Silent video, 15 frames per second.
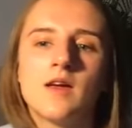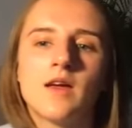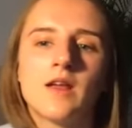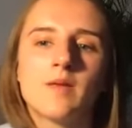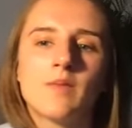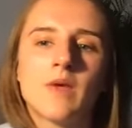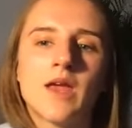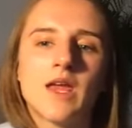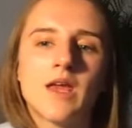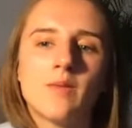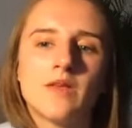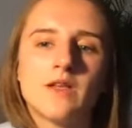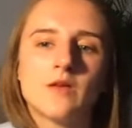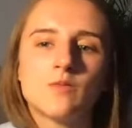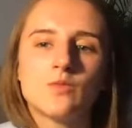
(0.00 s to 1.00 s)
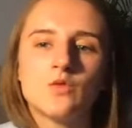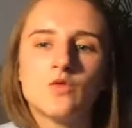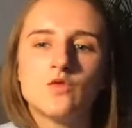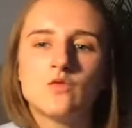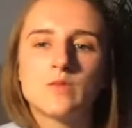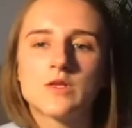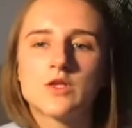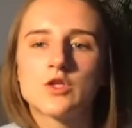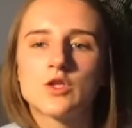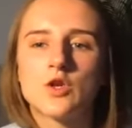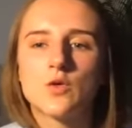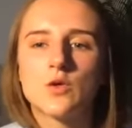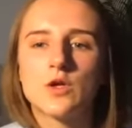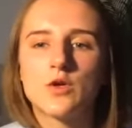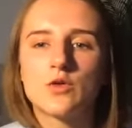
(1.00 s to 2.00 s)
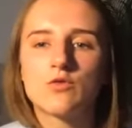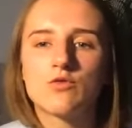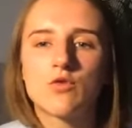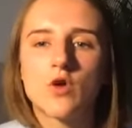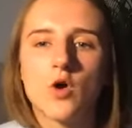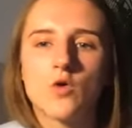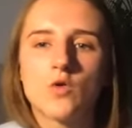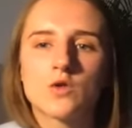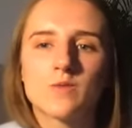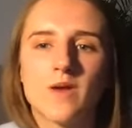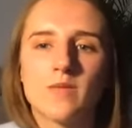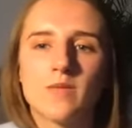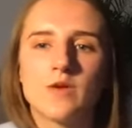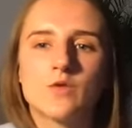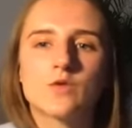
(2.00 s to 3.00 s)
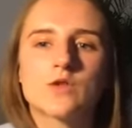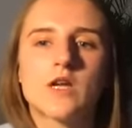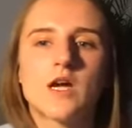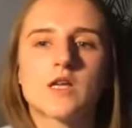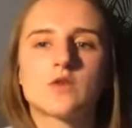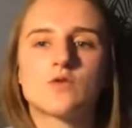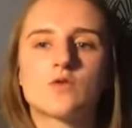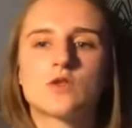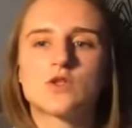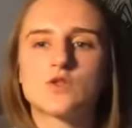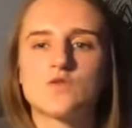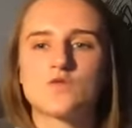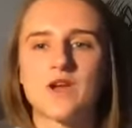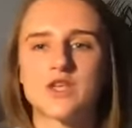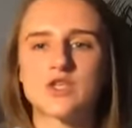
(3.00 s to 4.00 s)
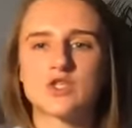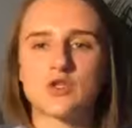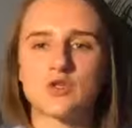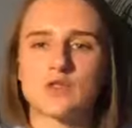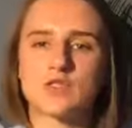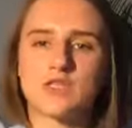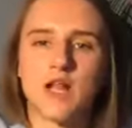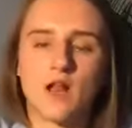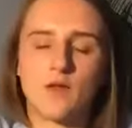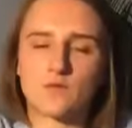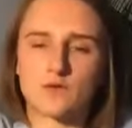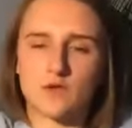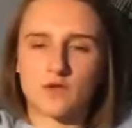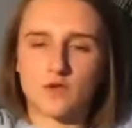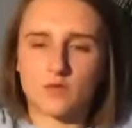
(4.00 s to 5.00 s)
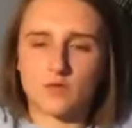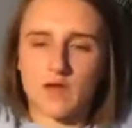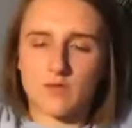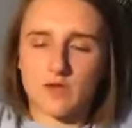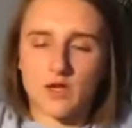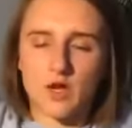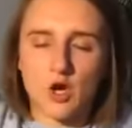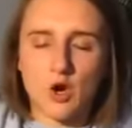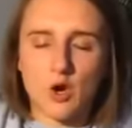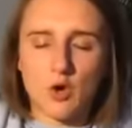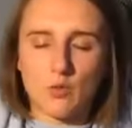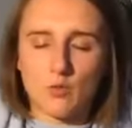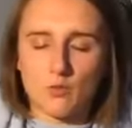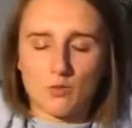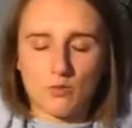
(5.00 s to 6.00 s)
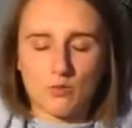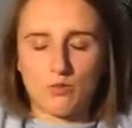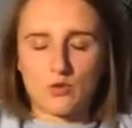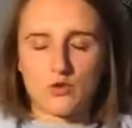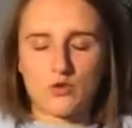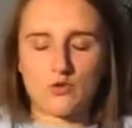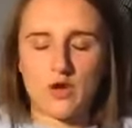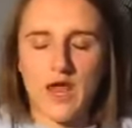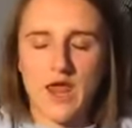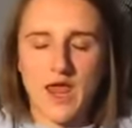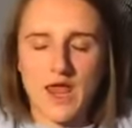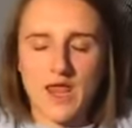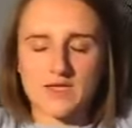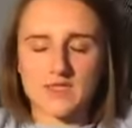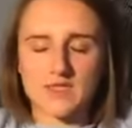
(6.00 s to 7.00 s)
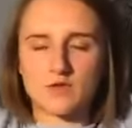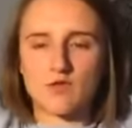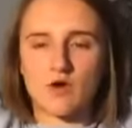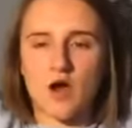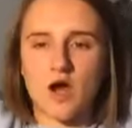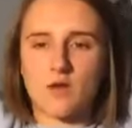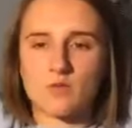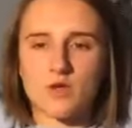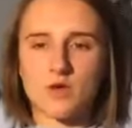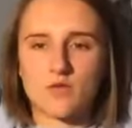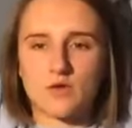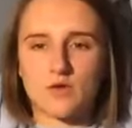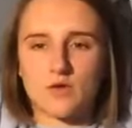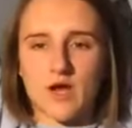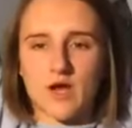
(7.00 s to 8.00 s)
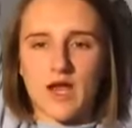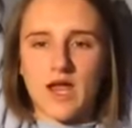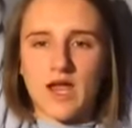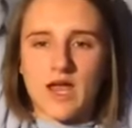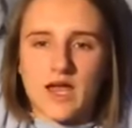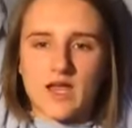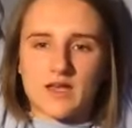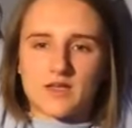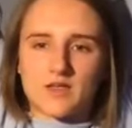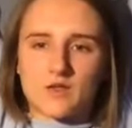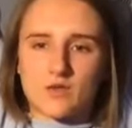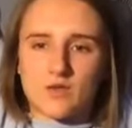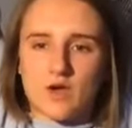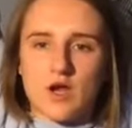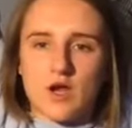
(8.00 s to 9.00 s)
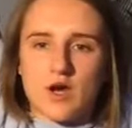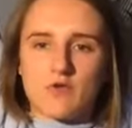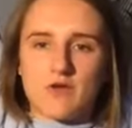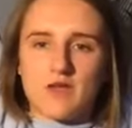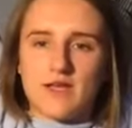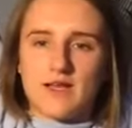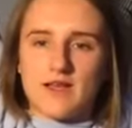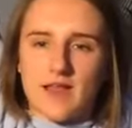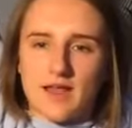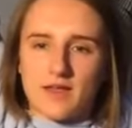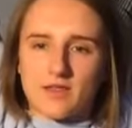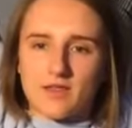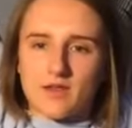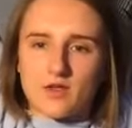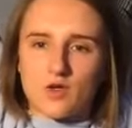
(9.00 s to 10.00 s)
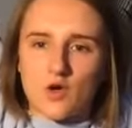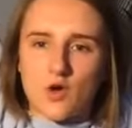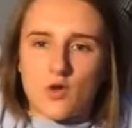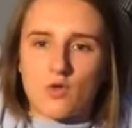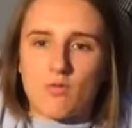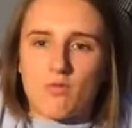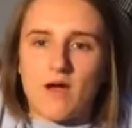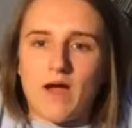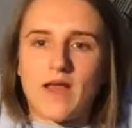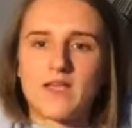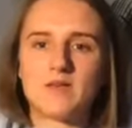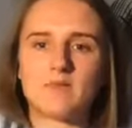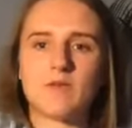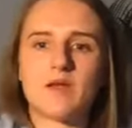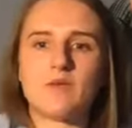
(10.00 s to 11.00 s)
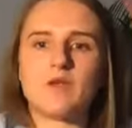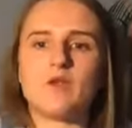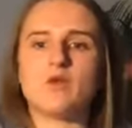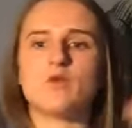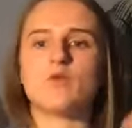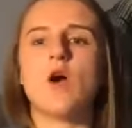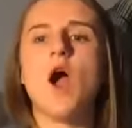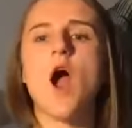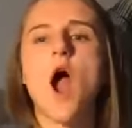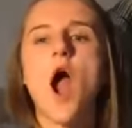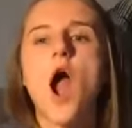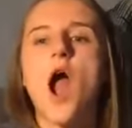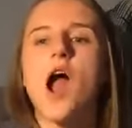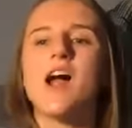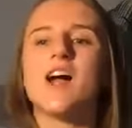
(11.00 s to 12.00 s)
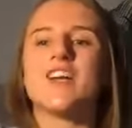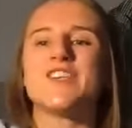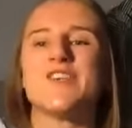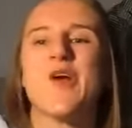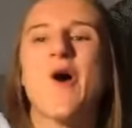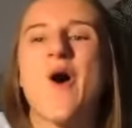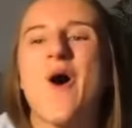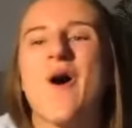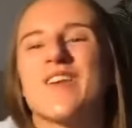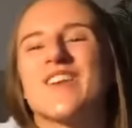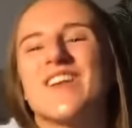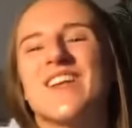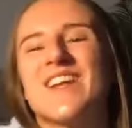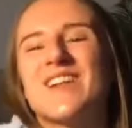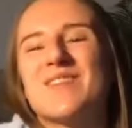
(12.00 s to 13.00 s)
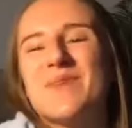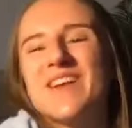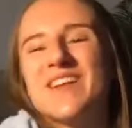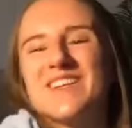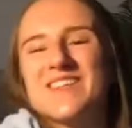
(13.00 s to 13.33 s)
And maybe the movement slowly grows. Maybe you start to stretch yourself. So you maybe put your hands and your arms over your head and you really lengthen the whole body. Maybe you yawn a little bit.